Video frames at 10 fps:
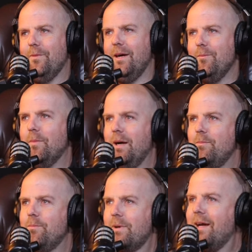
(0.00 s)
I, I
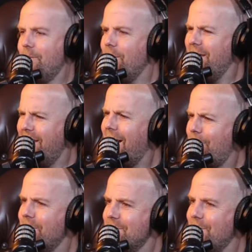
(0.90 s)
kind of made it
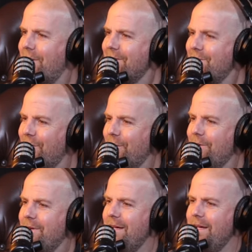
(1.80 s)
happen as well. Mm. You know,
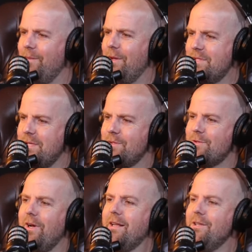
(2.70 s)
um, there was some
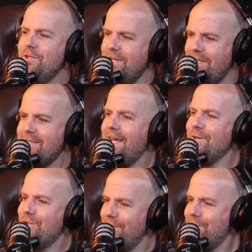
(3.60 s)
strategy and
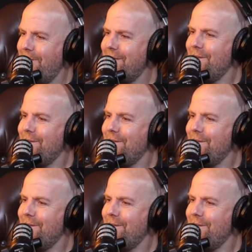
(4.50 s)
intention to it.